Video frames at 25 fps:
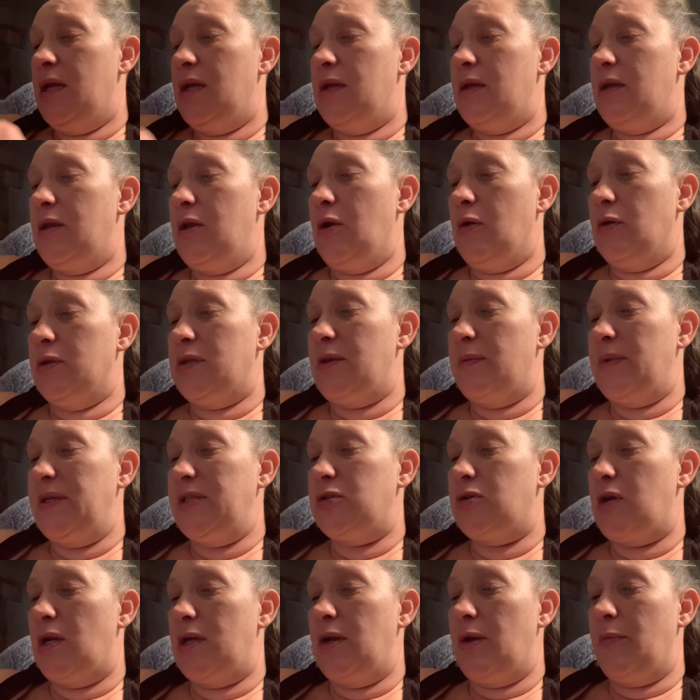somebody's
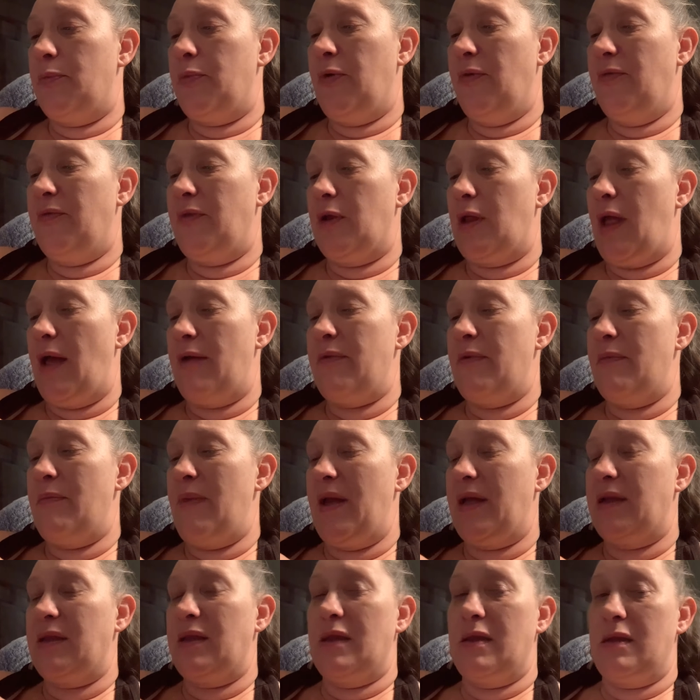trying to improve their life and
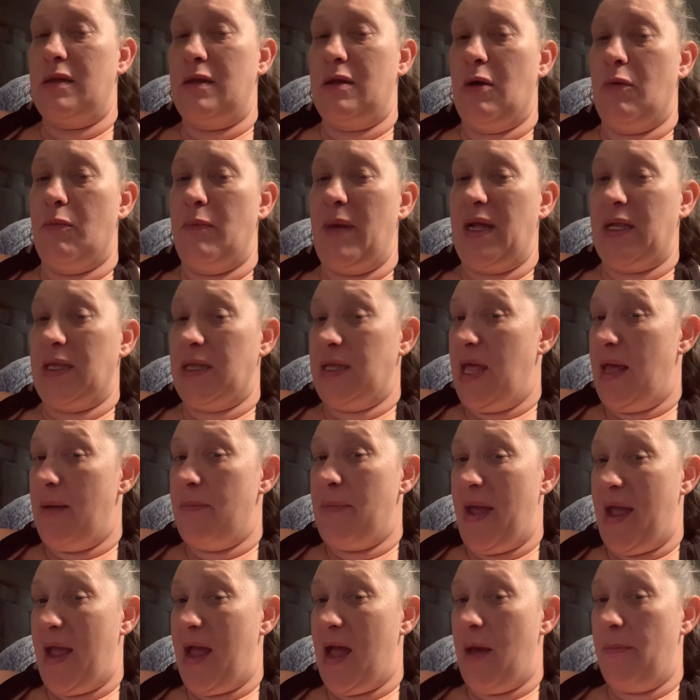make them
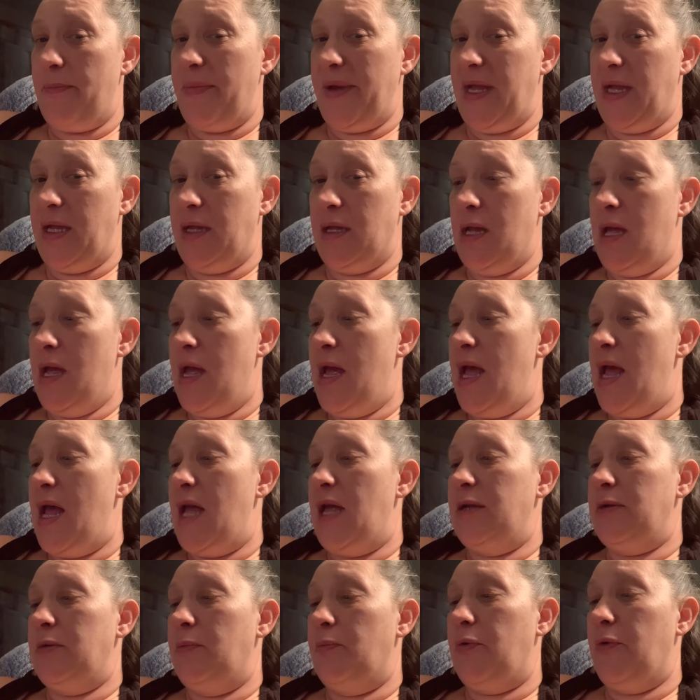happy
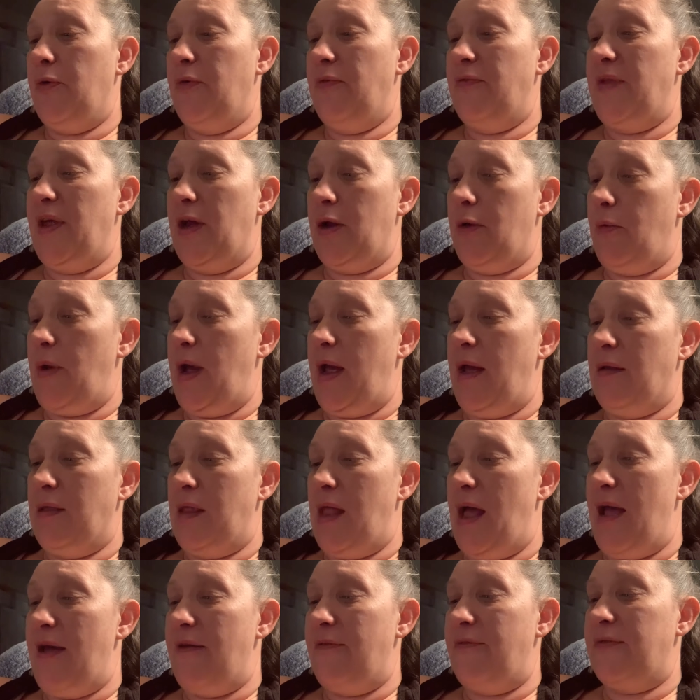and improve their way of
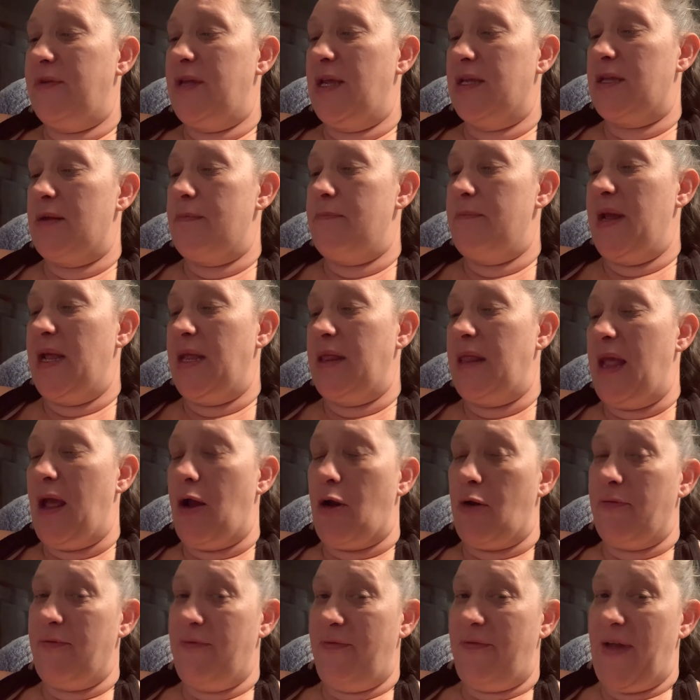life doesn't mean they
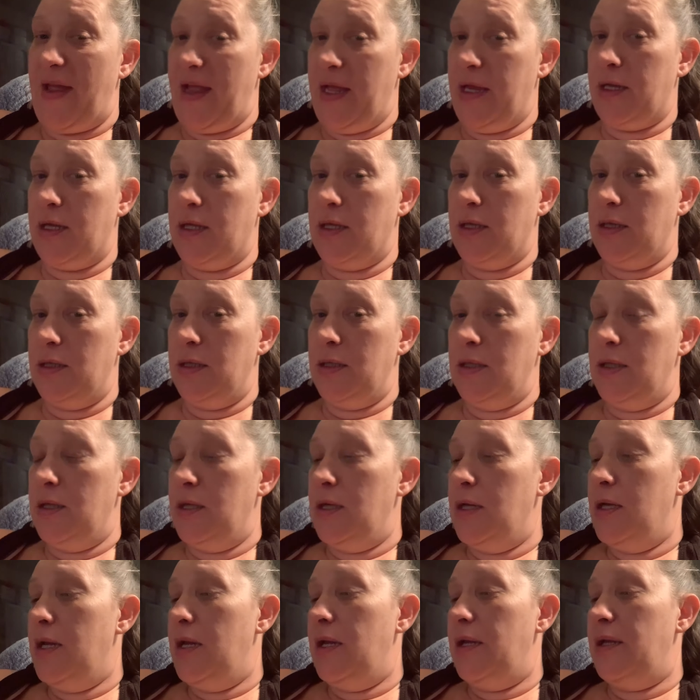are fake.
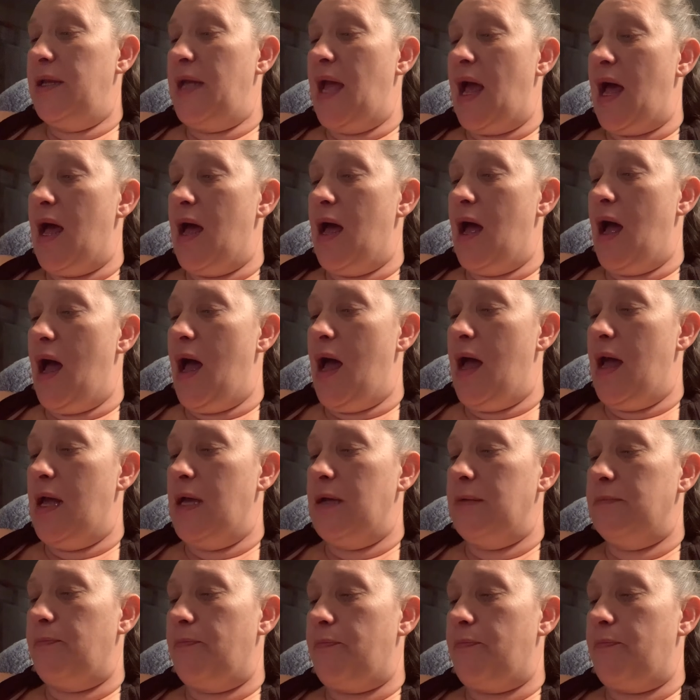Yeah, a